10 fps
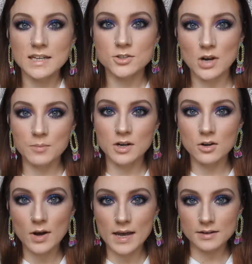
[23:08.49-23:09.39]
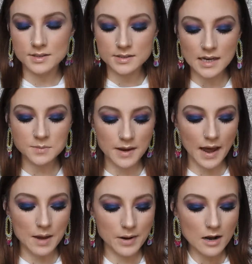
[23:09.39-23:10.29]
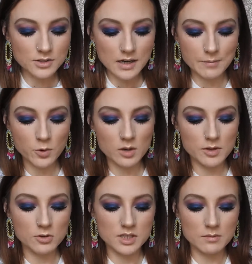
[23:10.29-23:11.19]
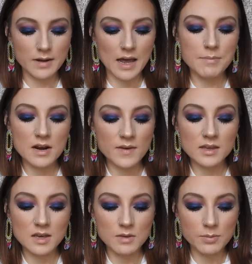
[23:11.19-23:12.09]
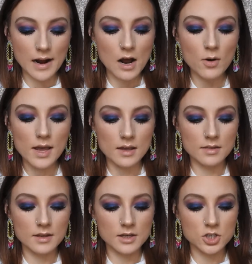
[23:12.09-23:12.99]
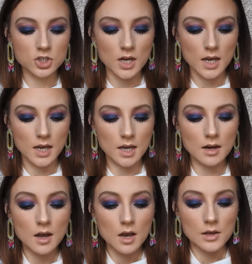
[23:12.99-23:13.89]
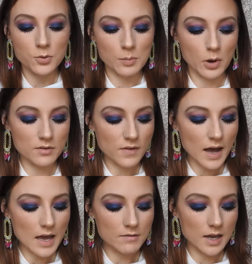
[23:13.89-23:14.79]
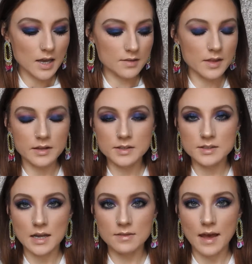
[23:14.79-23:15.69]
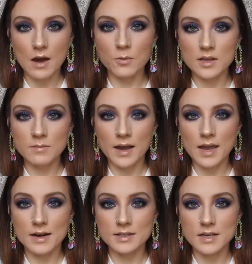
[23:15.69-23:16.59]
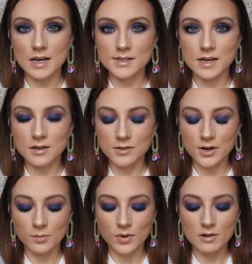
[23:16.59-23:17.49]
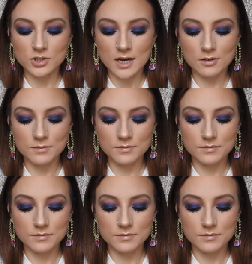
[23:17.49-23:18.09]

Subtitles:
So now I'm gonna go ahead and set my eyebrows, and I'm going to be using my Benefit Gimme Brow in the shade 3.5, and then set that with my Anastasia Clear Brow Gel.